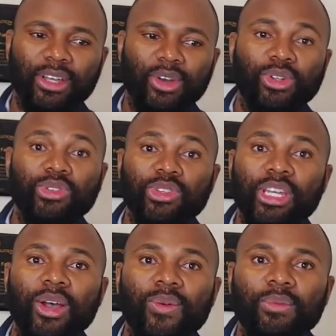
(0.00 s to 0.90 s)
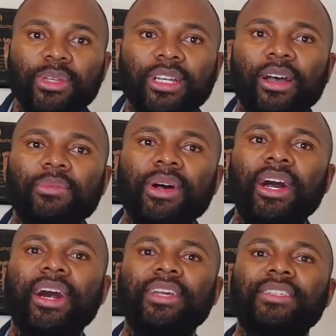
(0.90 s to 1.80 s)
or today I will become
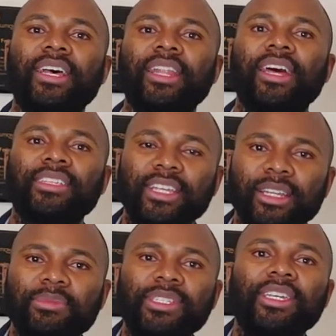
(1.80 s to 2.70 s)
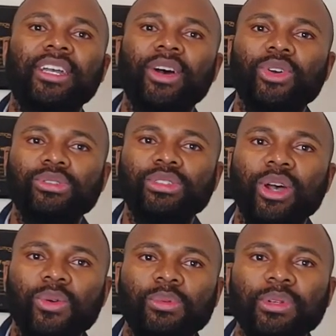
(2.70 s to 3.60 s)
a asylum seeker, or today
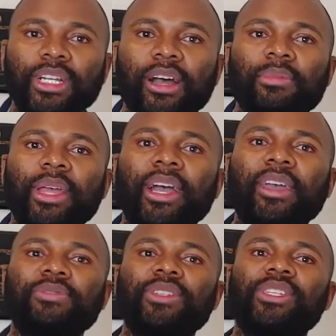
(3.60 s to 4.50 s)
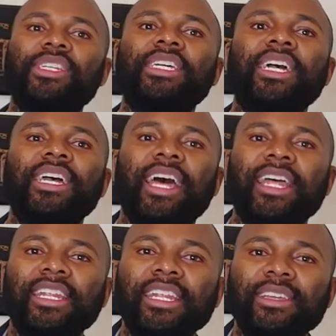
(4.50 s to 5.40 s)
I will become a refugee
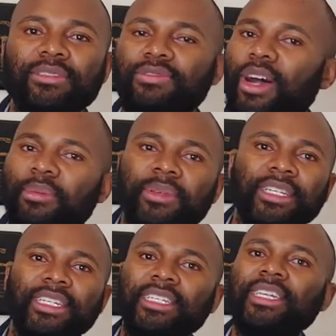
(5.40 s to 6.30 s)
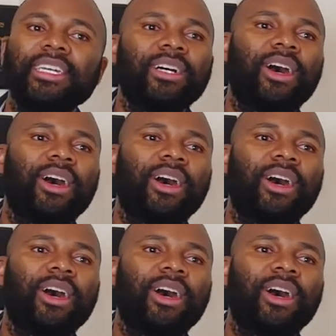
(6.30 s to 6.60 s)
and leave family,